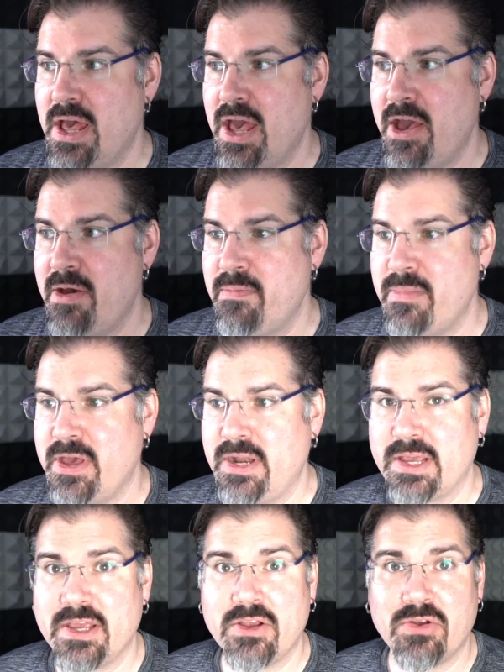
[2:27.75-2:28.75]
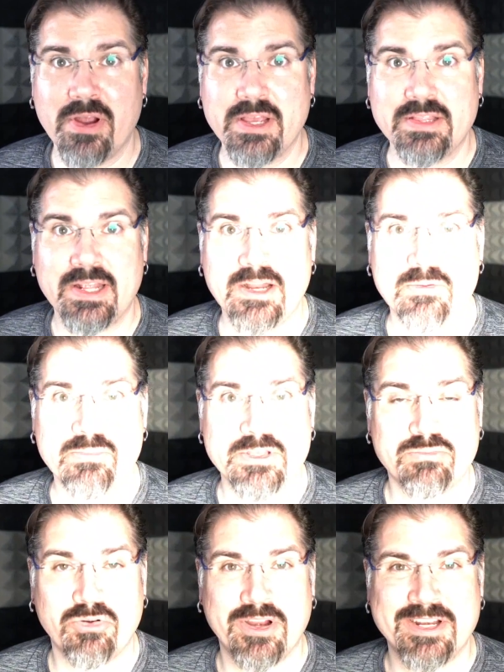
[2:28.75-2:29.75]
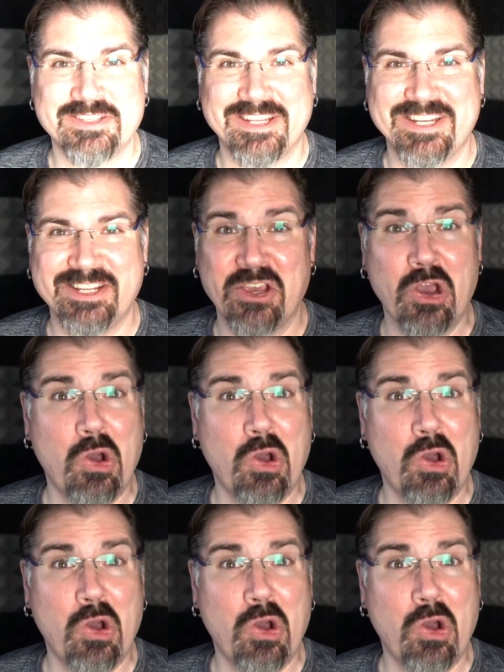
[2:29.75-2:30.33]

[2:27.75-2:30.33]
and I can crank that up as bright as I need to go.